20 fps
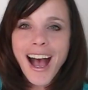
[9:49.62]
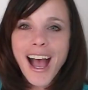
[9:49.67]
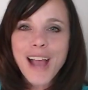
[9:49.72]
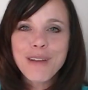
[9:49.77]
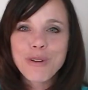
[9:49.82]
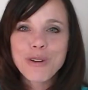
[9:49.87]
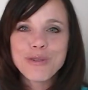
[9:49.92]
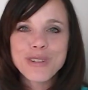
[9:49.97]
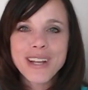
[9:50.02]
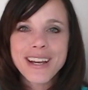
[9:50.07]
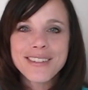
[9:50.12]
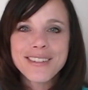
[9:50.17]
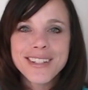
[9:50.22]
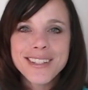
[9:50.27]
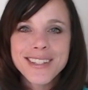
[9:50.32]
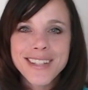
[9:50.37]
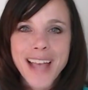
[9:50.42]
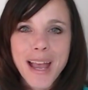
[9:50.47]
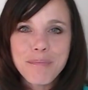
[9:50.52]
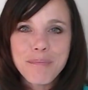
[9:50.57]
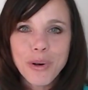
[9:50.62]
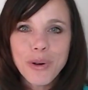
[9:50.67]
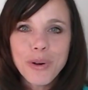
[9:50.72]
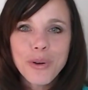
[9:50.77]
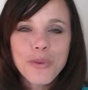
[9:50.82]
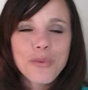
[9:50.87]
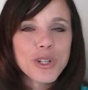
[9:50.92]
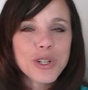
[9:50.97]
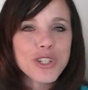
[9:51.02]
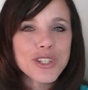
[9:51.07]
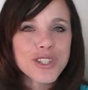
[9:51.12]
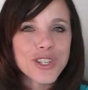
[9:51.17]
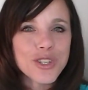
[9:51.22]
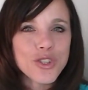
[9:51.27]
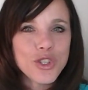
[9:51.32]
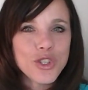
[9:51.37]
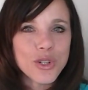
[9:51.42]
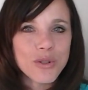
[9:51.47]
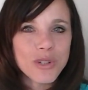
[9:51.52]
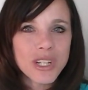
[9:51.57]
I wrote down disciple, which is a
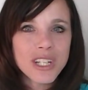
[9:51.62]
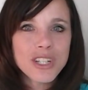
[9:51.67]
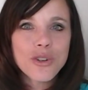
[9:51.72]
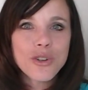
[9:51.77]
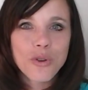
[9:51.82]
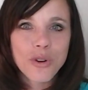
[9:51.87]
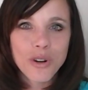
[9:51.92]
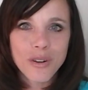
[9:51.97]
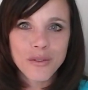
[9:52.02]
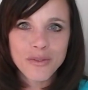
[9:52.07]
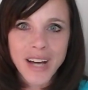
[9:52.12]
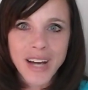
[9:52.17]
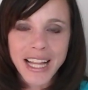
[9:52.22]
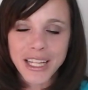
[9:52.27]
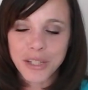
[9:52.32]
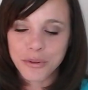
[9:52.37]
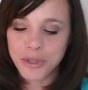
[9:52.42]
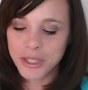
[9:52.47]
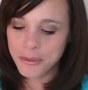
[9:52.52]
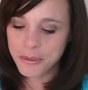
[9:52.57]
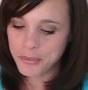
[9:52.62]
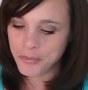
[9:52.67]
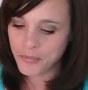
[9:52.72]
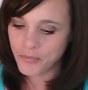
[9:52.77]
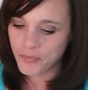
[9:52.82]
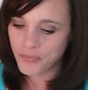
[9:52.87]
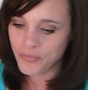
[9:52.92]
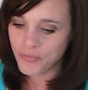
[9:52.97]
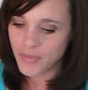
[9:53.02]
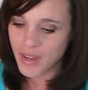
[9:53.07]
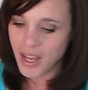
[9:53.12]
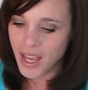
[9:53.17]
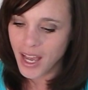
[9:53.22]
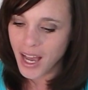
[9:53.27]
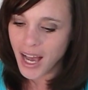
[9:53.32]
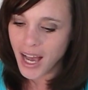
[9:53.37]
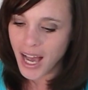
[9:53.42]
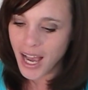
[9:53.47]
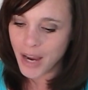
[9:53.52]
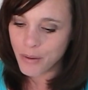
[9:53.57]
student or a follower.
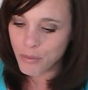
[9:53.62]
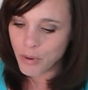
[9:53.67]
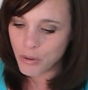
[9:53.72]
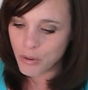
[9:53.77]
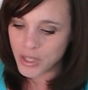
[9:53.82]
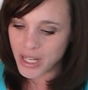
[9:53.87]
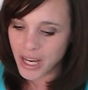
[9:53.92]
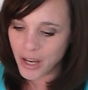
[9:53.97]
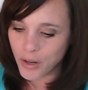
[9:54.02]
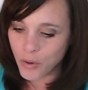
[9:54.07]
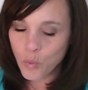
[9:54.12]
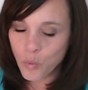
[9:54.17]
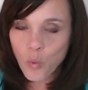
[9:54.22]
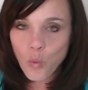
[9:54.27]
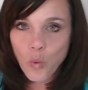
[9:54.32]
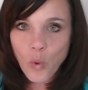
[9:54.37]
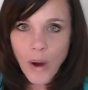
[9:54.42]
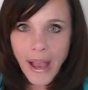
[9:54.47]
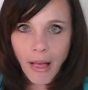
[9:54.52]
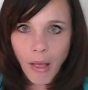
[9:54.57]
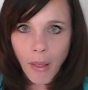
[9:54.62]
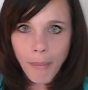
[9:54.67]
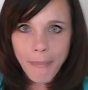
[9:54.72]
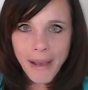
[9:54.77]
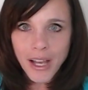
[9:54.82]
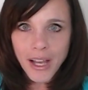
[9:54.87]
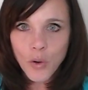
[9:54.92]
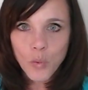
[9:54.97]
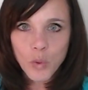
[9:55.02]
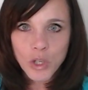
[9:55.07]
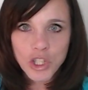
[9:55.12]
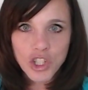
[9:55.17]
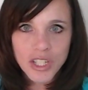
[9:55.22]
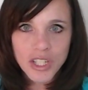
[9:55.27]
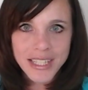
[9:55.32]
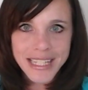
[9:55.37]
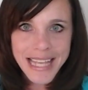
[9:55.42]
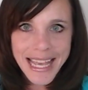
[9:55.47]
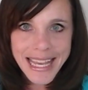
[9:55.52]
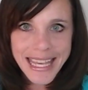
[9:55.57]
I wrote down realm, which
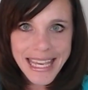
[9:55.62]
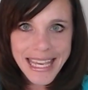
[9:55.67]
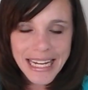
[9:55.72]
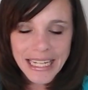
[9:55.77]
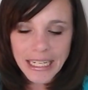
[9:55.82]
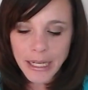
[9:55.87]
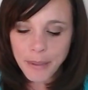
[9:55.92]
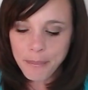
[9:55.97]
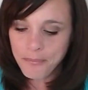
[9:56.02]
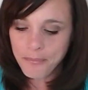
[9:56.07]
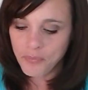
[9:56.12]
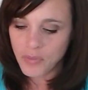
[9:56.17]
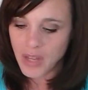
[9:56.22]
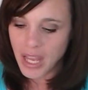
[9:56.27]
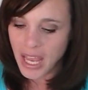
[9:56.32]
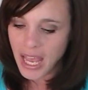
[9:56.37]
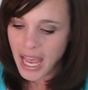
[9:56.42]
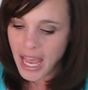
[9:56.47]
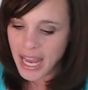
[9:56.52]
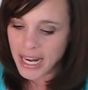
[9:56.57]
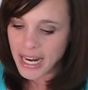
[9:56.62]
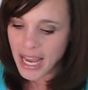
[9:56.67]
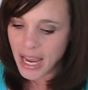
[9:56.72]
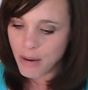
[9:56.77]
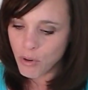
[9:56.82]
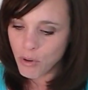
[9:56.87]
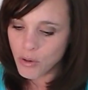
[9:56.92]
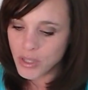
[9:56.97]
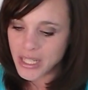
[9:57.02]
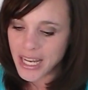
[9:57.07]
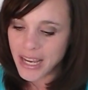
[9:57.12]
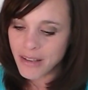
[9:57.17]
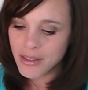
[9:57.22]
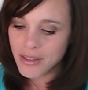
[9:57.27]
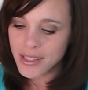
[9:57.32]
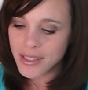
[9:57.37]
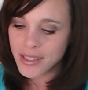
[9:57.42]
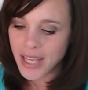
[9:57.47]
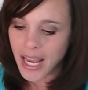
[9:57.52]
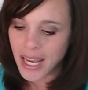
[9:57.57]
is kingdom, and I wrote down
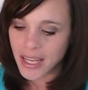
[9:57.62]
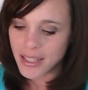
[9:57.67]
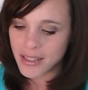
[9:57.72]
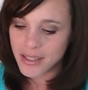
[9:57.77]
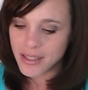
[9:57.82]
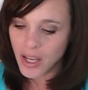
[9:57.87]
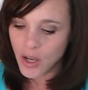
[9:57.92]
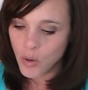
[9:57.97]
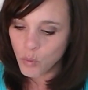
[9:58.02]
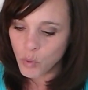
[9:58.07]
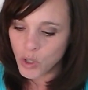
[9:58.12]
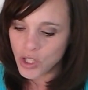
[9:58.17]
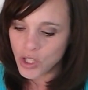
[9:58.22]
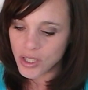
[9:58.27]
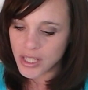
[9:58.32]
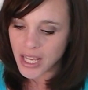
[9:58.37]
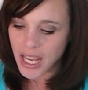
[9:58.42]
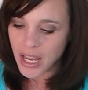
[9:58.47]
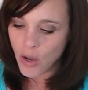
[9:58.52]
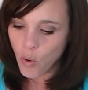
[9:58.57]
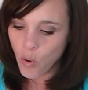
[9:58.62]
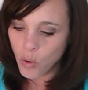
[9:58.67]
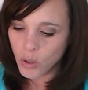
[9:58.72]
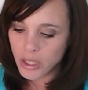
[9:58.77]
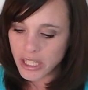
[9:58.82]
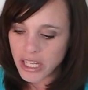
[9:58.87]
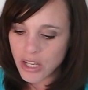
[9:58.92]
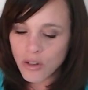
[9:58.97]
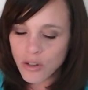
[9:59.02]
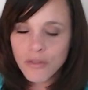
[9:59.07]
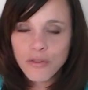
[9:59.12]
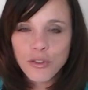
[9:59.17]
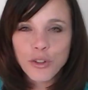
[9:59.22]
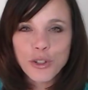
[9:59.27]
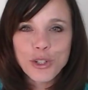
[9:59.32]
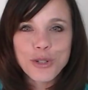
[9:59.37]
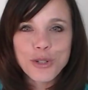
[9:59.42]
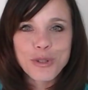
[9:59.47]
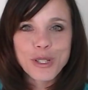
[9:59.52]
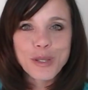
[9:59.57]
saints, which is a holy or
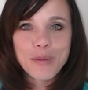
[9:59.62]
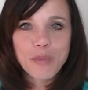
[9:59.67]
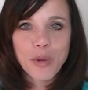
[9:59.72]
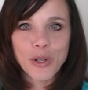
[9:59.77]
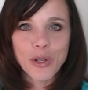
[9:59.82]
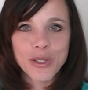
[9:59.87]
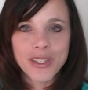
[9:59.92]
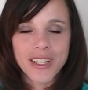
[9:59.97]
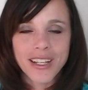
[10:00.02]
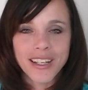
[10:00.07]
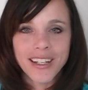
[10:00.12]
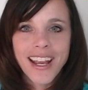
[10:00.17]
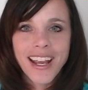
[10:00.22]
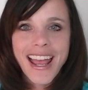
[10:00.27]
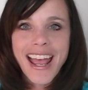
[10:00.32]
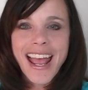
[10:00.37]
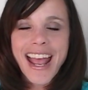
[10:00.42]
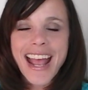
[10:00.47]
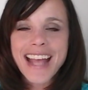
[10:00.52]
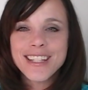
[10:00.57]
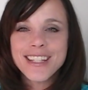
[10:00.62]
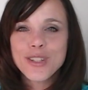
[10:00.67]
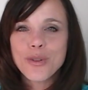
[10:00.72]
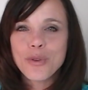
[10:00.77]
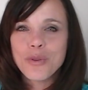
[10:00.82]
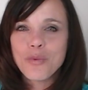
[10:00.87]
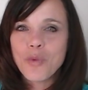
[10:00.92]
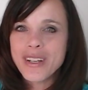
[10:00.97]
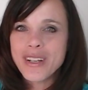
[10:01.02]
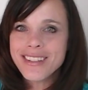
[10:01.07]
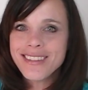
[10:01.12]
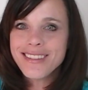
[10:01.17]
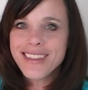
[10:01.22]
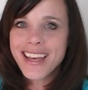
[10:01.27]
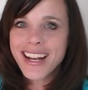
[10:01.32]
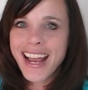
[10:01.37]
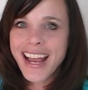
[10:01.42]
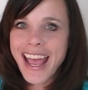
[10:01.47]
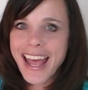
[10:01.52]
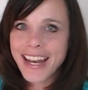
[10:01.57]
virtuous person. And so it wasn't
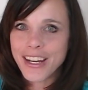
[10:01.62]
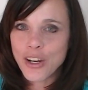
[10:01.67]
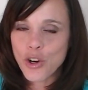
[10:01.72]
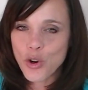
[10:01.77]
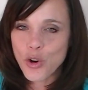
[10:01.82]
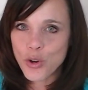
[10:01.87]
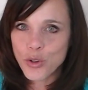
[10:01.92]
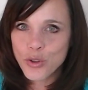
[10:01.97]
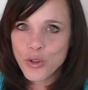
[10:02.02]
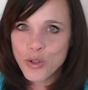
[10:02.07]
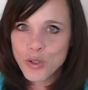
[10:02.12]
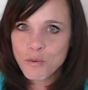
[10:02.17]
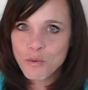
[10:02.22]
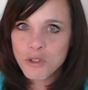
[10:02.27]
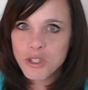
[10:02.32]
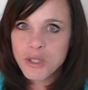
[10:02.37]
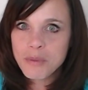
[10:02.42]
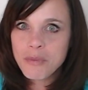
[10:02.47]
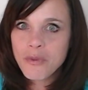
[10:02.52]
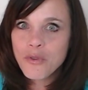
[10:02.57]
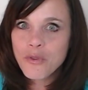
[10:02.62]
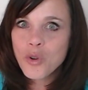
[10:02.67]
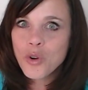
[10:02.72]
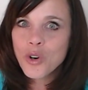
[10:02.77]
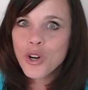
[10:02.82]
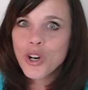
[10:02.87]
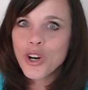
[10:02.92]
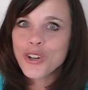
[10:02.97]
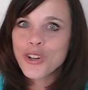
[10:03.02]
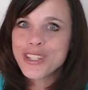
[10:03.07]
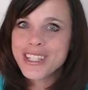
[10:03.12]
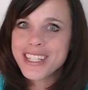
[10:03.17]
that I hadn't heard those words before or